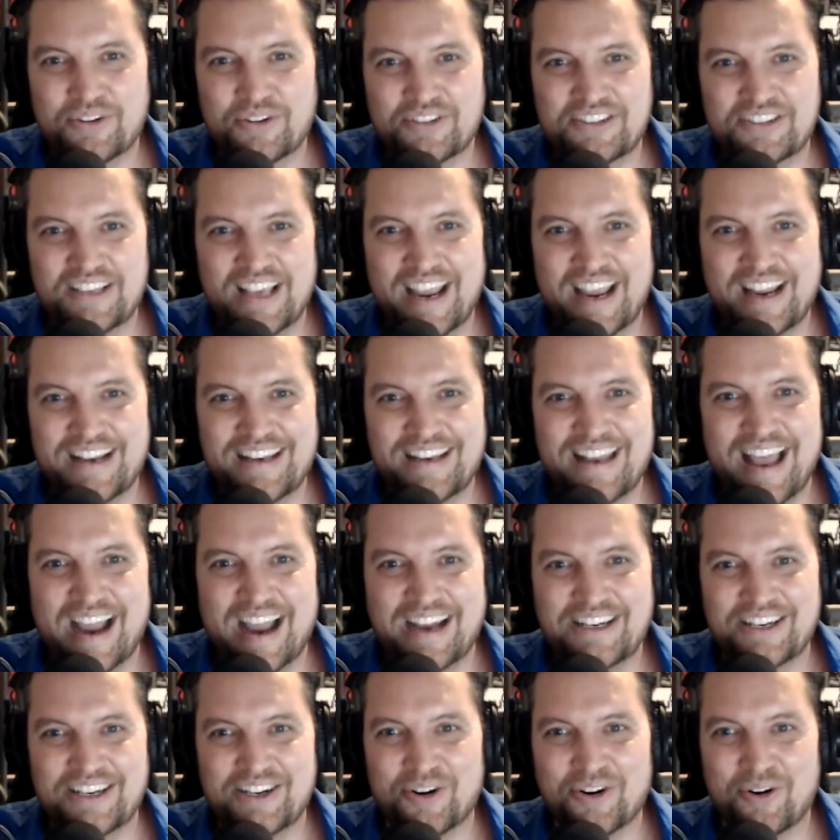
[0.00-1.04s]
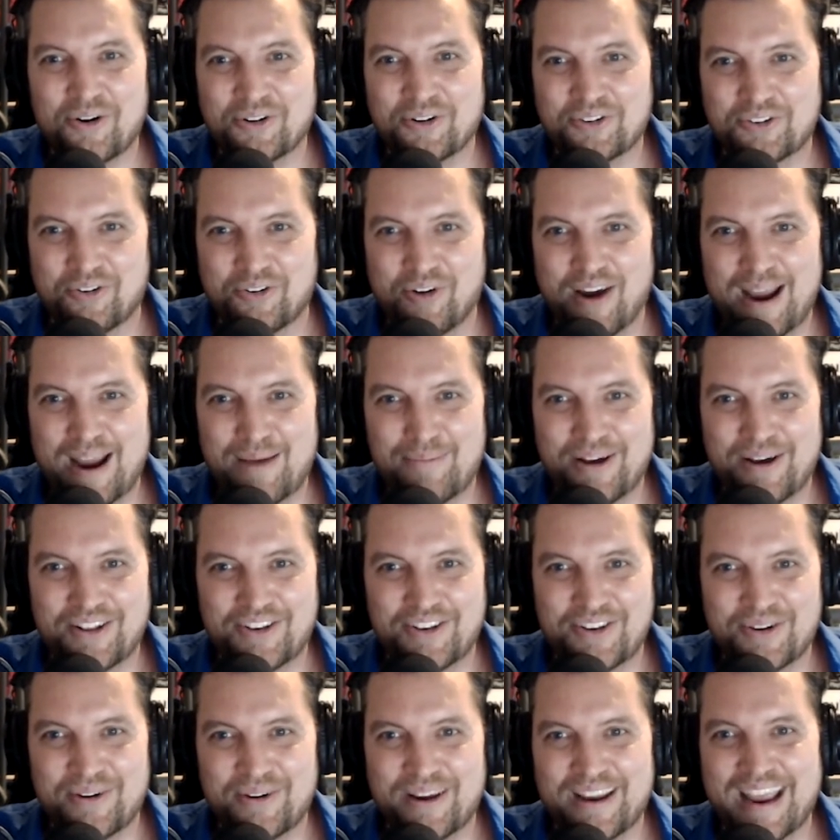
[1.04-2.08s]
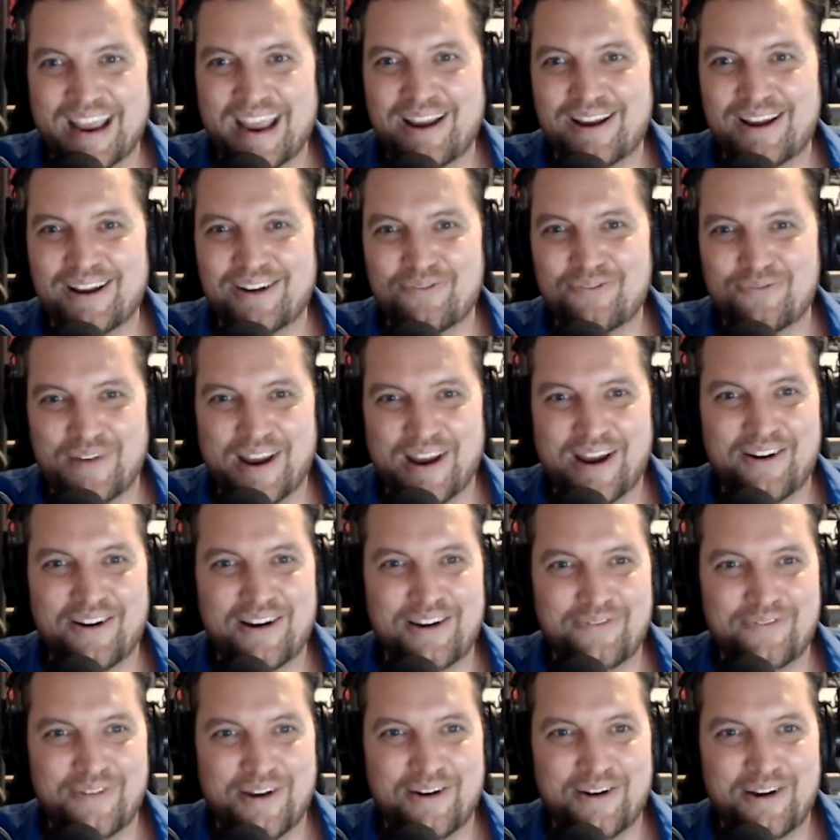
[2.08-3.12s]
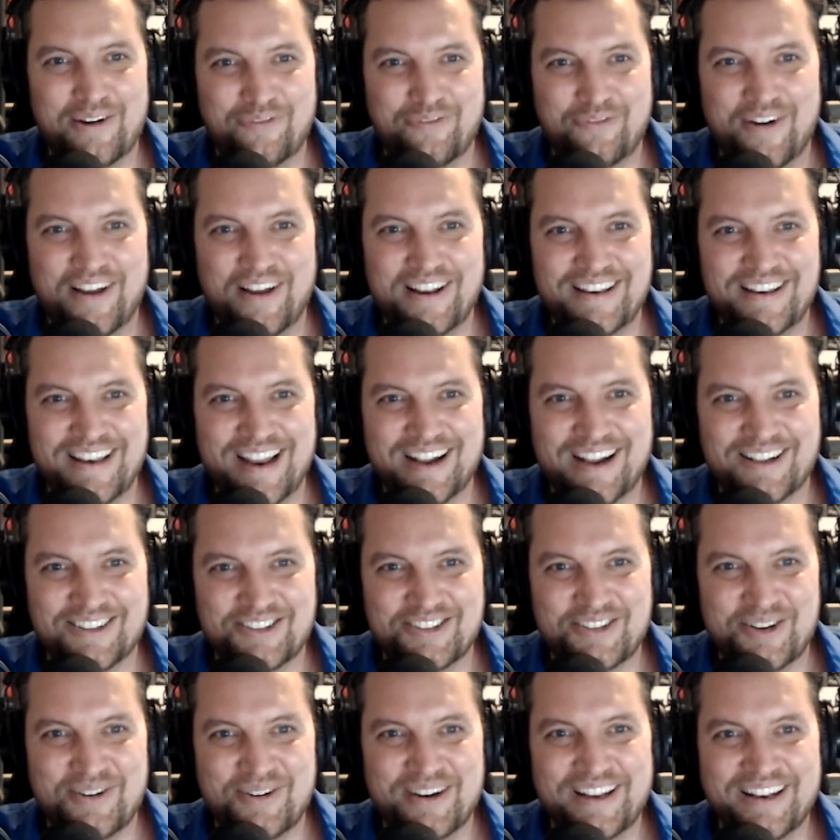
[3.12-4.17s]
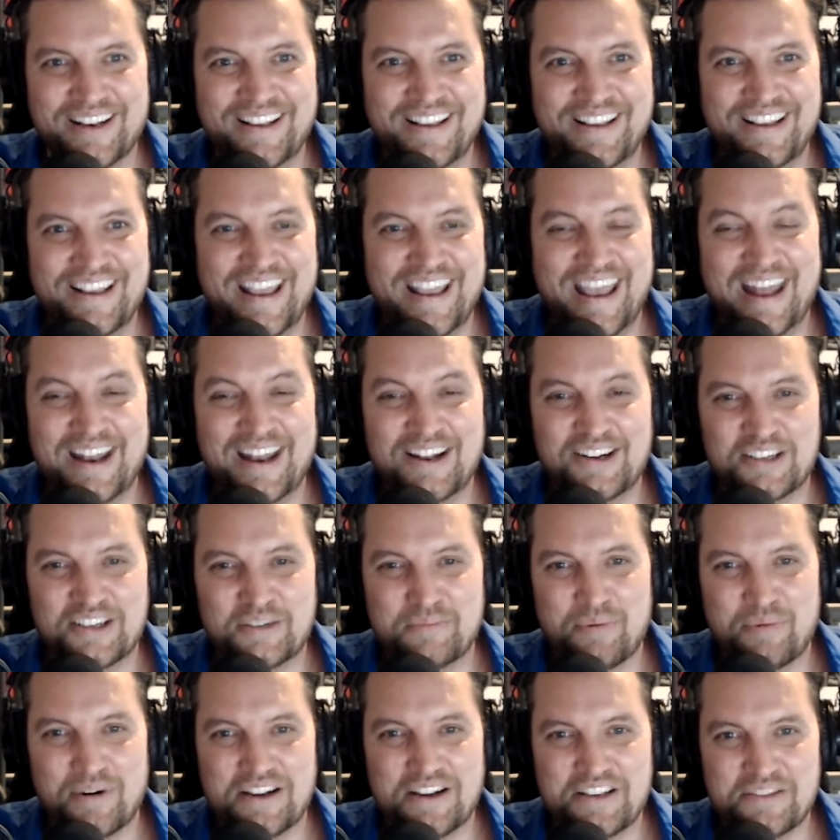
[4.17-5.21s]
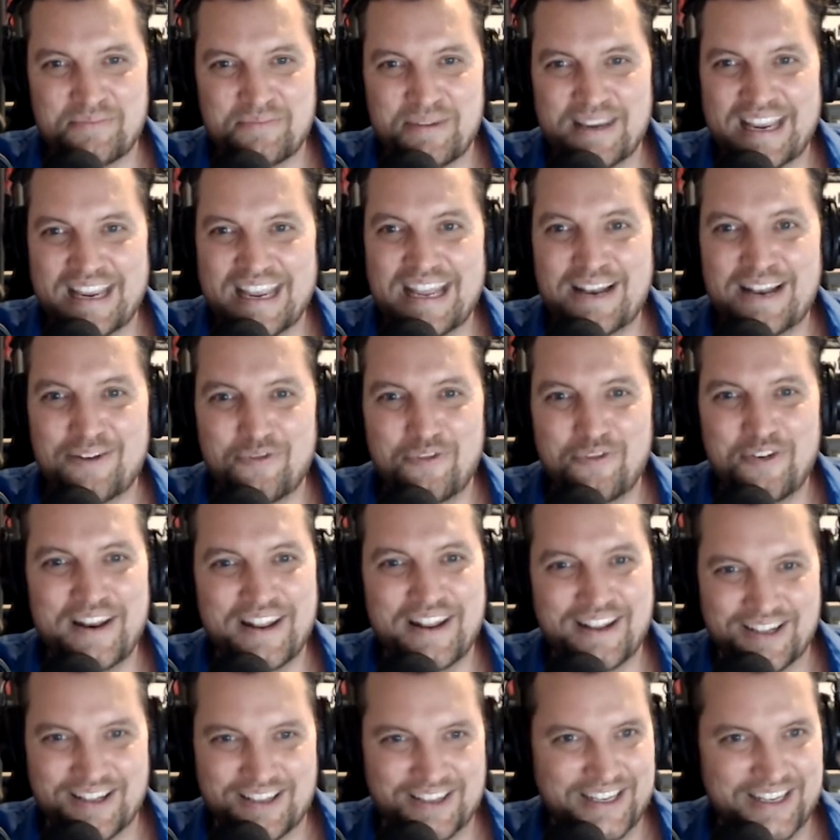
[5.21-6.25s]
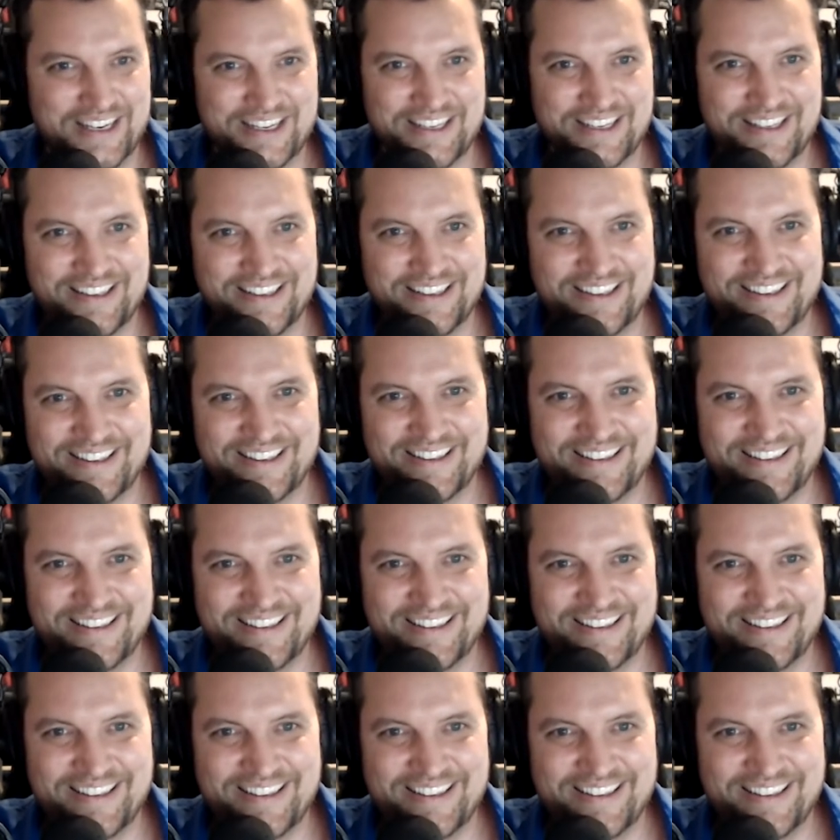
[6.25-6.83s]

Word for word: You will see a 90-year-old grandma doing a very, very fun dance to it, and it just brings me infinite glee.